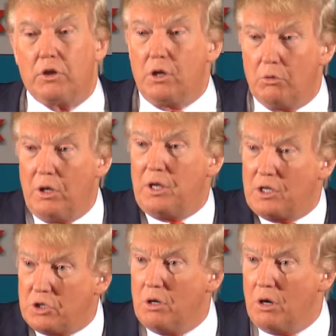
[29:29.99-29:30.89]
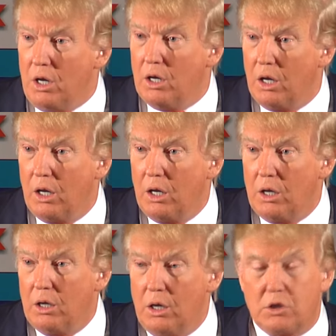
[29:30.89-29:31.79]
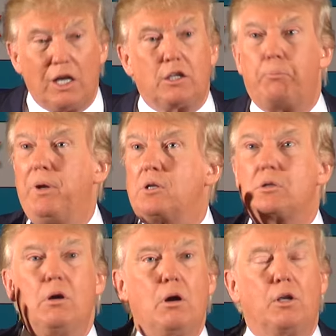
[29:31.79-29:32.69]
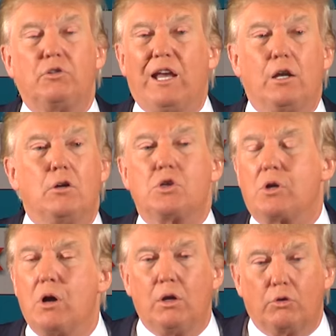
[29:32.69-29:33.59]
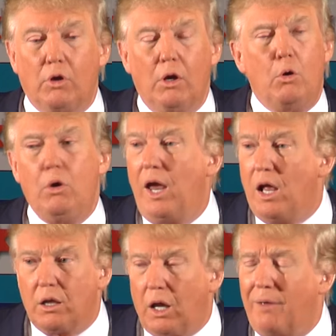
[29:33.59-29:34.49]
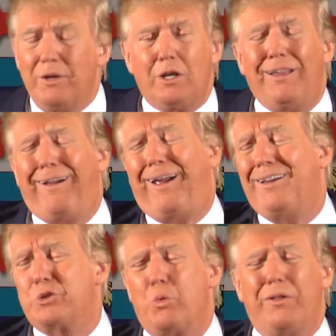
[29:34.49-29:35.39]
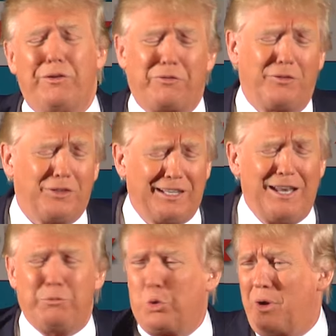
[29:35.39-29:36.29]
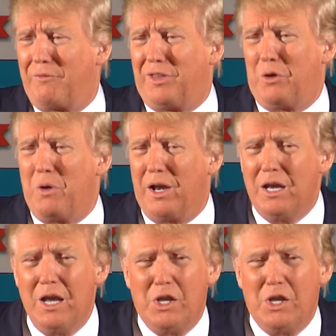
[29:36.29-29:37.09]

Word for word: Did you read that story? It's like the big story, St. Louis Cardinals. Who the hell? I mean, look, it's wonderful. Let them do whatever they want.